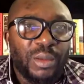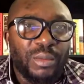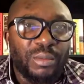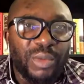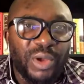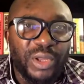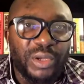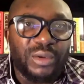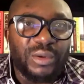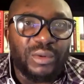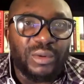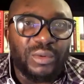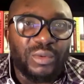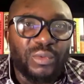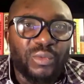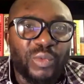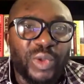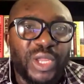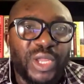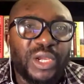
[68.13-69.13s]
But
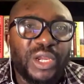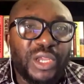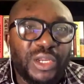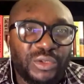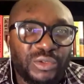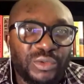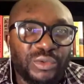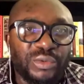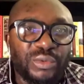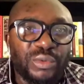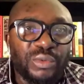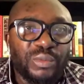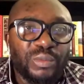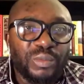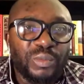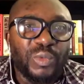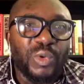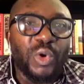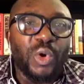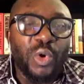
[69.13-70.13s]
we need to
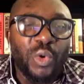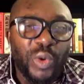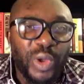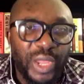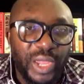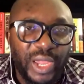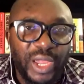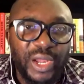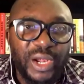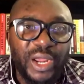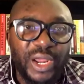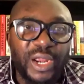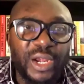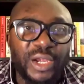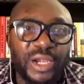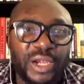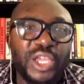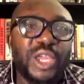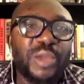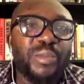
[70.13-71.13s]
go ahead
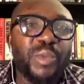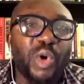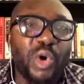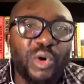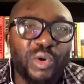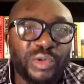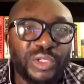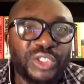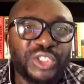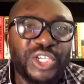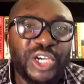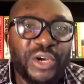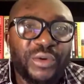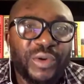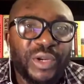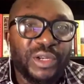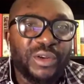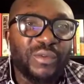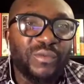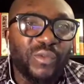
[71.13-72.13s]
and keep on
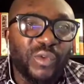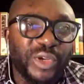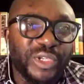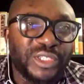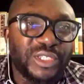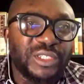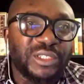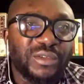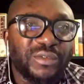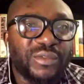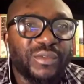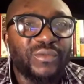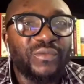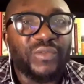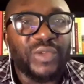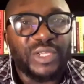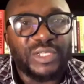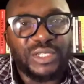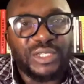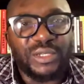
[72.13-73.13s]
sharing the voices of the
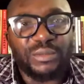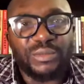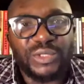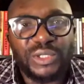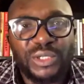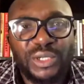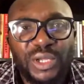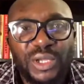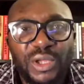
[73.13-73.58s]
victims